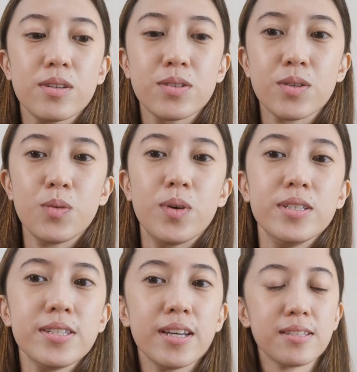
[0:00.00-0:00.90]
So
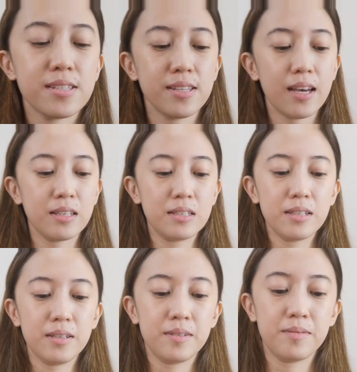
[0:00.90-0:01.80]
once that's set,
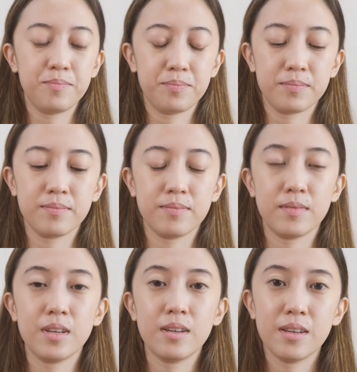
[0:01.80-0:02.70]

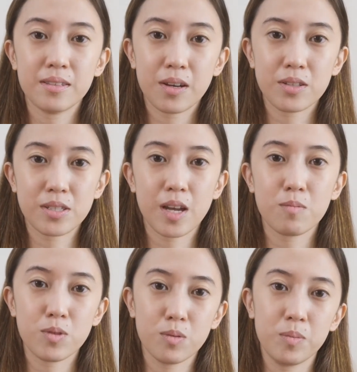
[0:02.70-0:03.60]
now it's
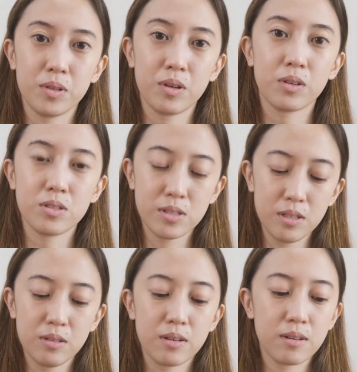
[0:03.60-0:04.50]
time to put on
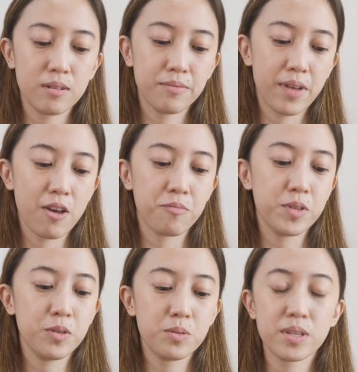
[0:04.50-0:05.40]
concealer. I've
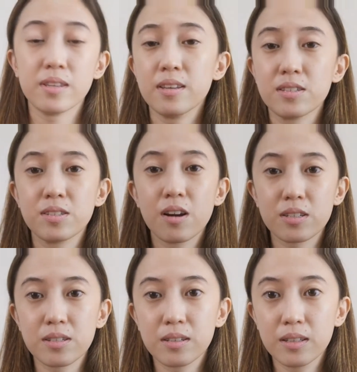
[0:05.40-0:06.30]
been using this dark
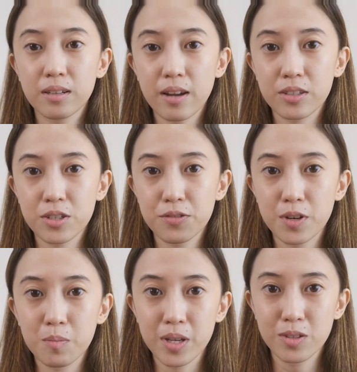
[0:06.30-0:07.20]
circle corrector
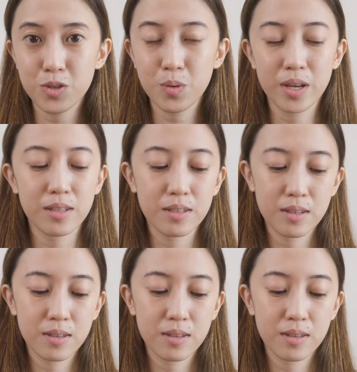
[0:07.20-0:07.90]
from Intuit.